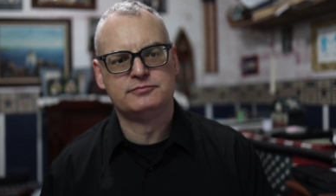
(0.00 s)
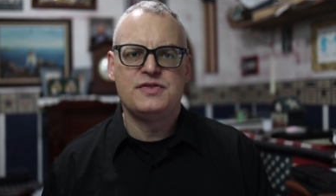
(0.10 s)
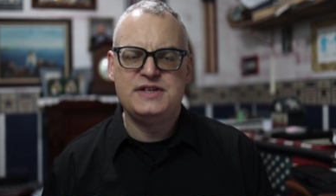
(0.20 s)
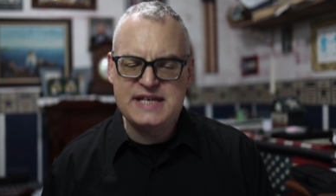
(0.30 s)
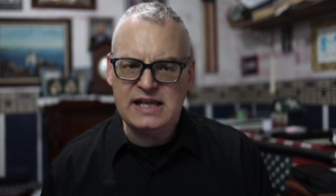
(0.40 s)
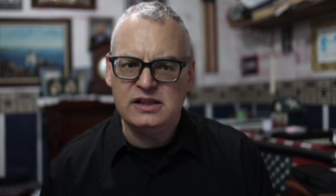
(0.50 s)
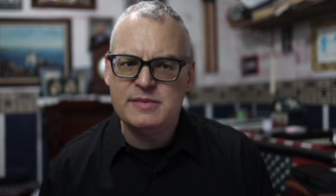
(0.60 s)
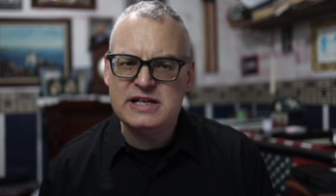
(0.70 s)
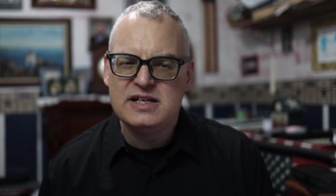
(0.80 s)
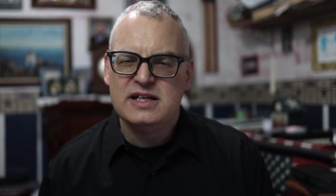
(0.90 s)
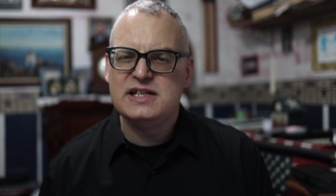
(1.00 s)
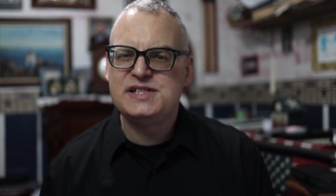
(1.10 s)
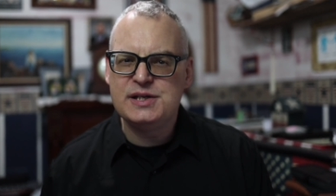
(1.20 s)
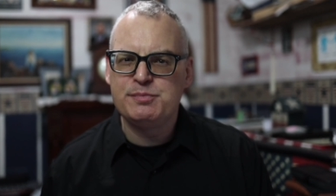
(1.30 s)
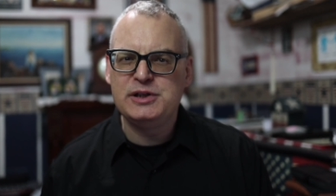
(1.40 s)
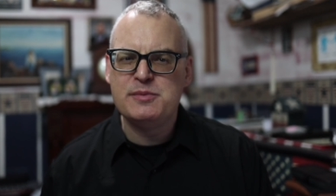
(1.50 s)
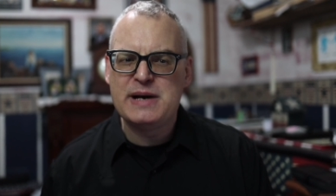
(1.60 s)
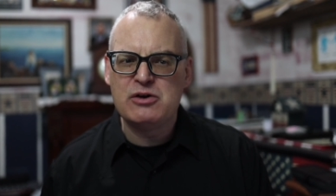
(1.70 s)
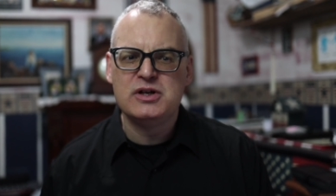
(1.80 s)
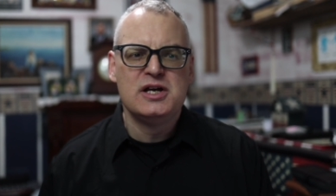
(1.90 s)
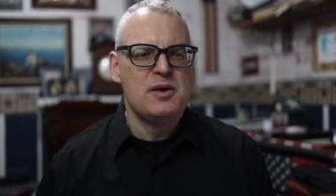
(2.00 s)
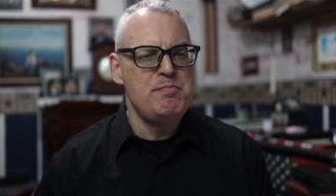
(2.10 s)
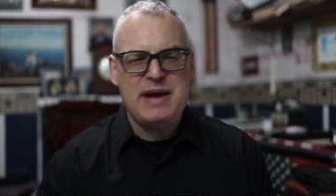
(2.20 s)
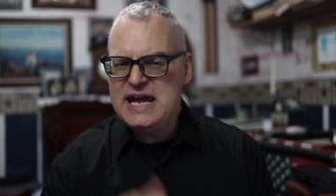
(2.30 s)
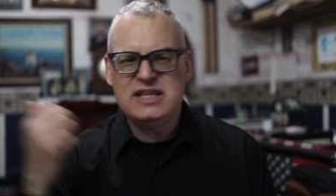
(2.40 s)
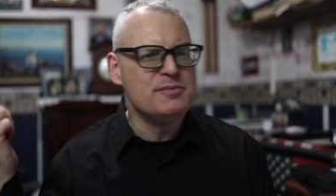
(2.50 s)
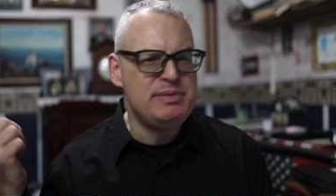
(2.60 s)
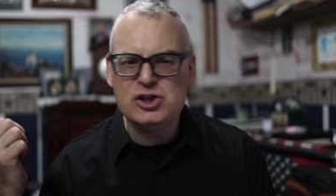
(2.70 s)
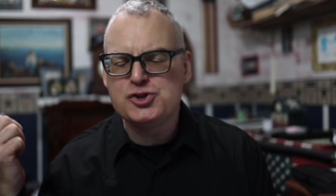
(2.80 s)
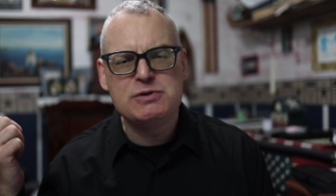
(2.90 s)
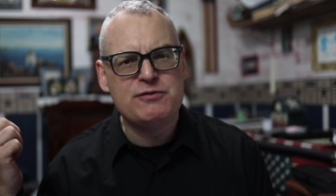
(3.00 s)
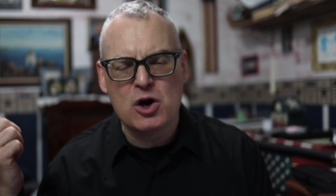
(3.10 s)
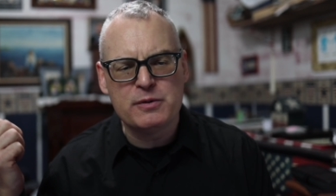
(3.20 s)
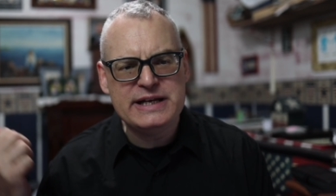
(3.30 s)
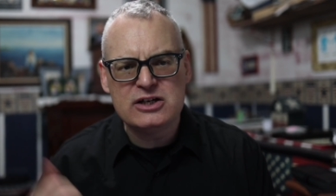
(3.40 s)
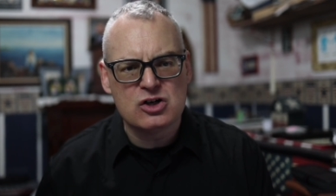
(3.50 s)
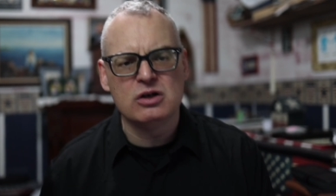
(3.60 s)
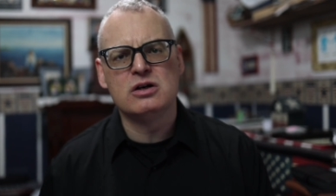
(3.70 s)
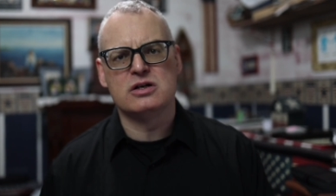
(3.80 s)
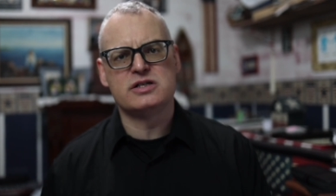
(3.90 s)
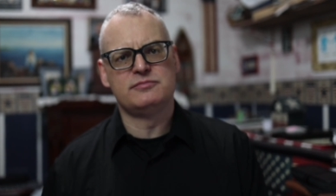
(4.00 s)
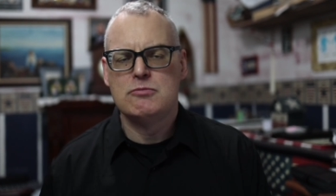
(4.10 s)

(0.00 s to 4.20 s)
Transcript: The debt limit is simply about paying the bills we've already incurred.